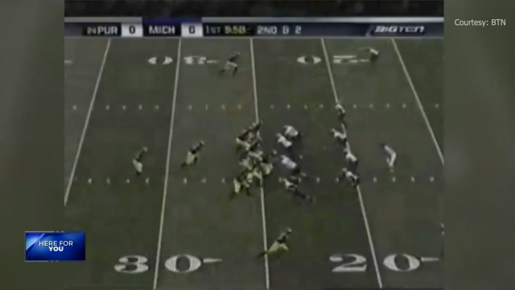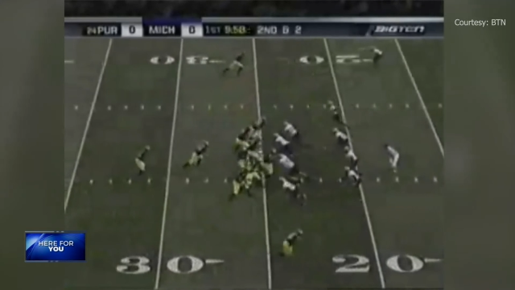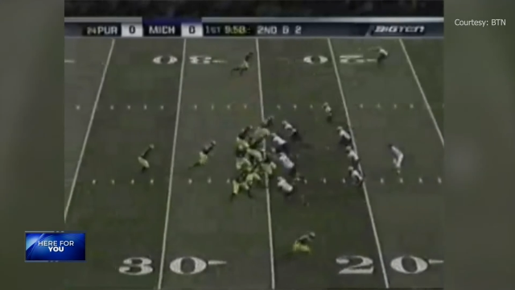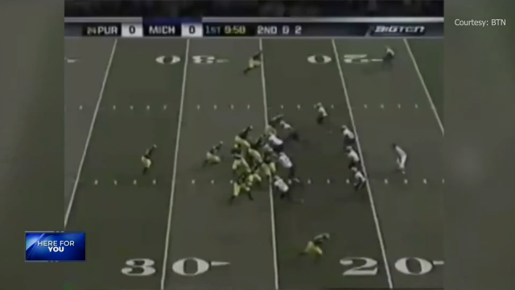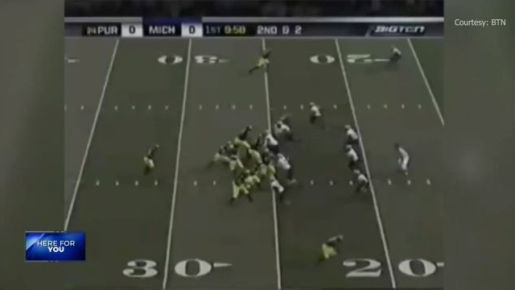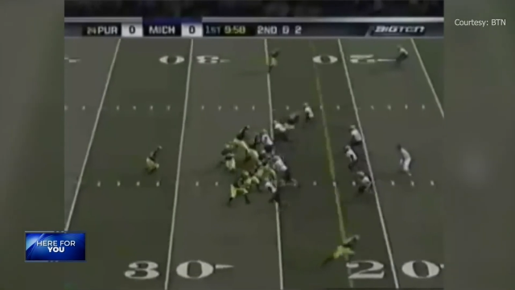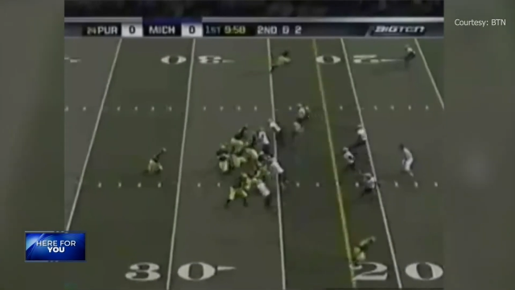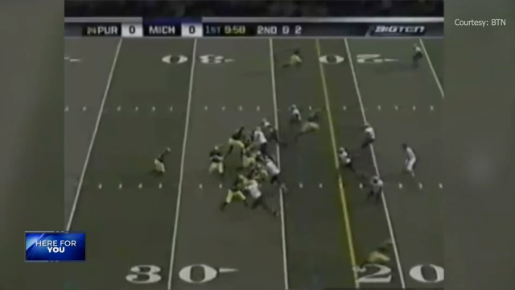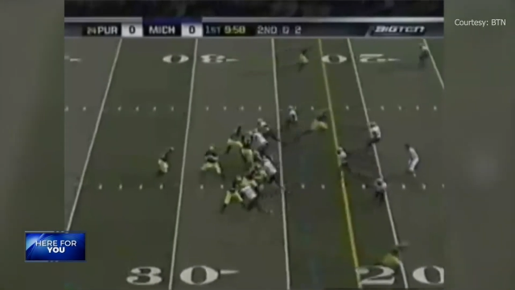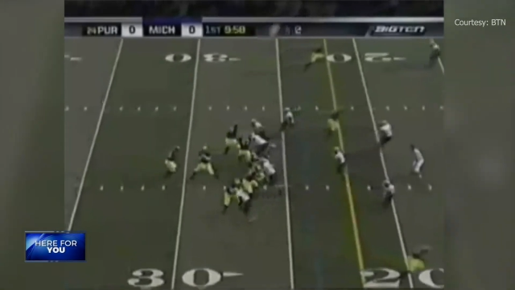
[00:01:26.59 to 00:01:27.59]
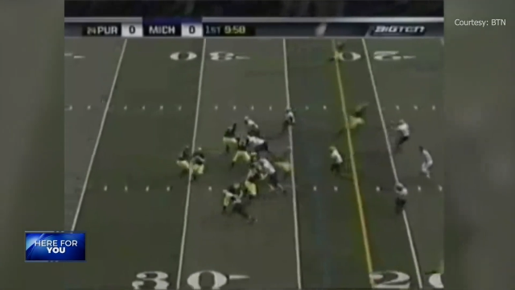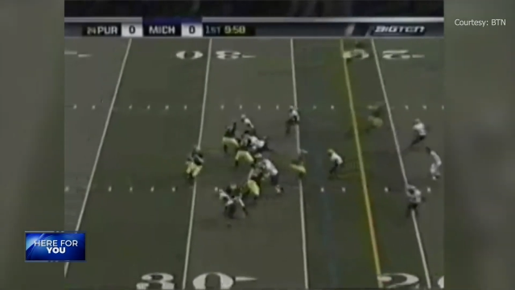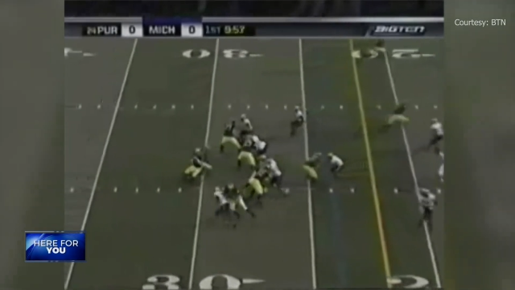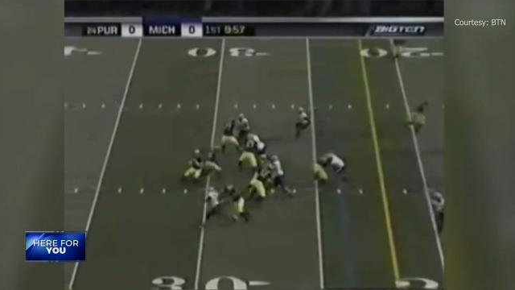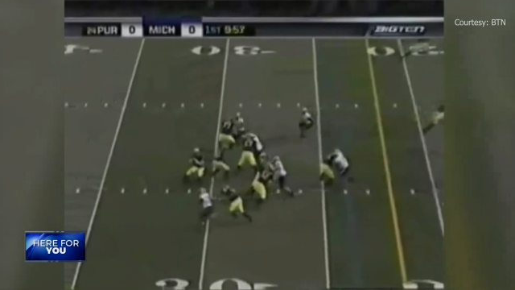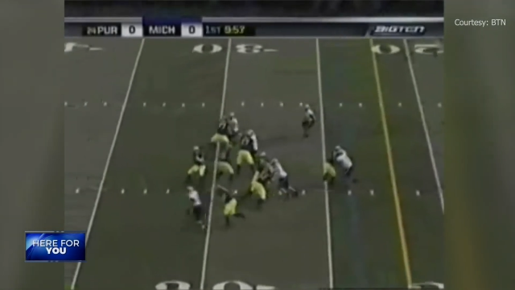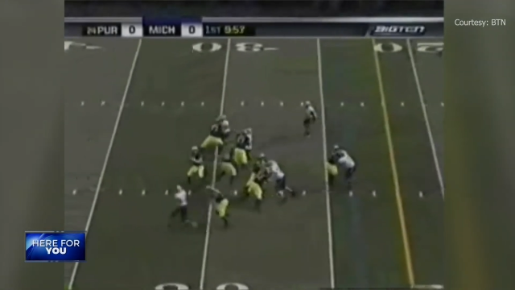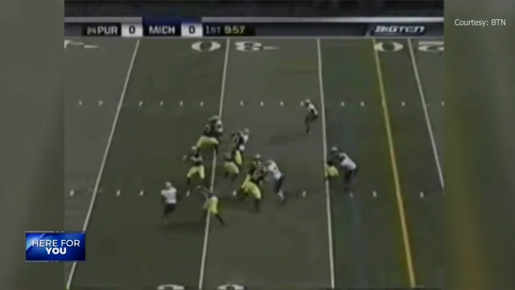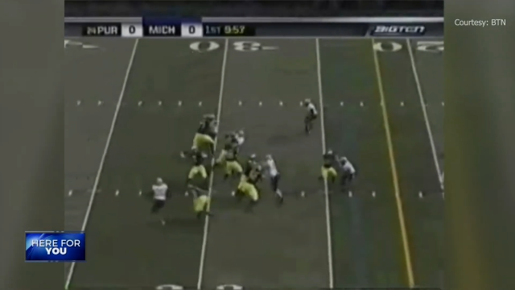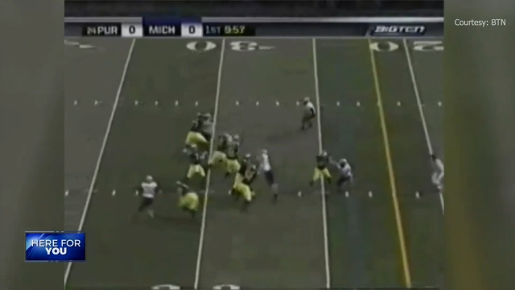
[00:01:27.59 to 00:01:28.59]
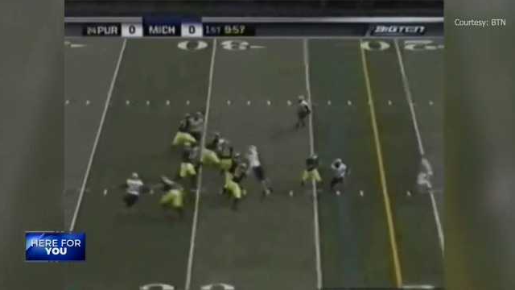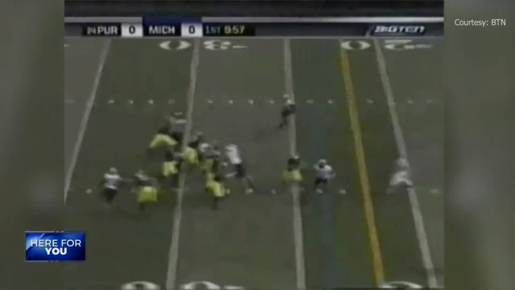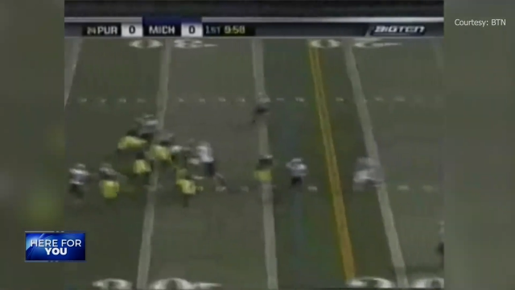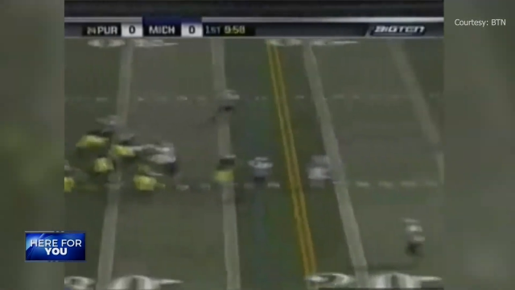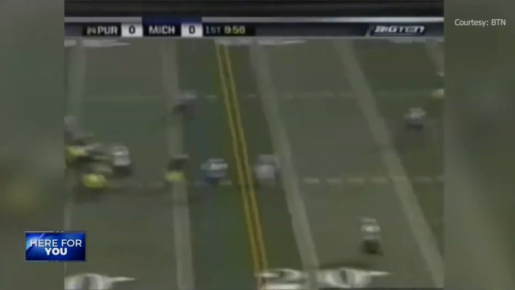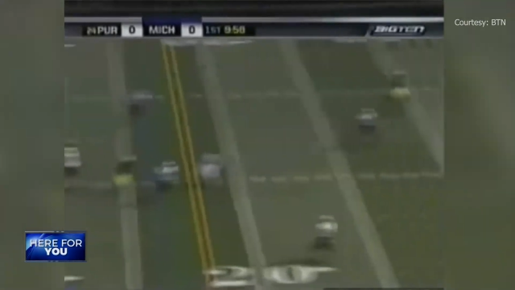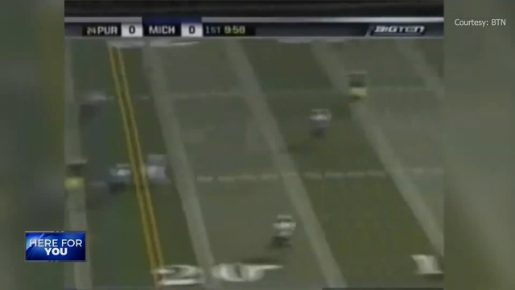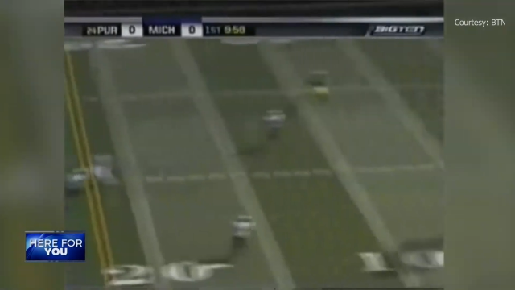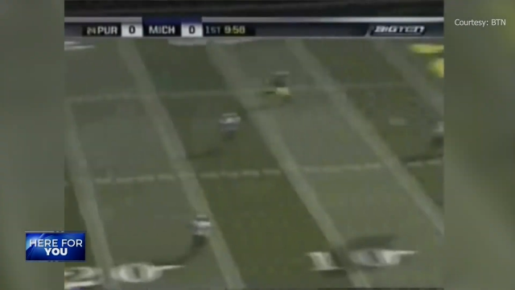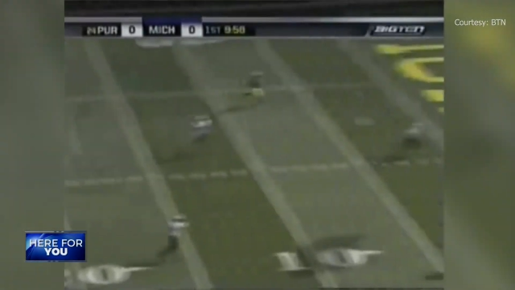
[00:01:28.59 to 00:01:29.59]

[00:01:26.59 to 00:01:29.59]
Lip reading: No face is visible, so there are no lips to read.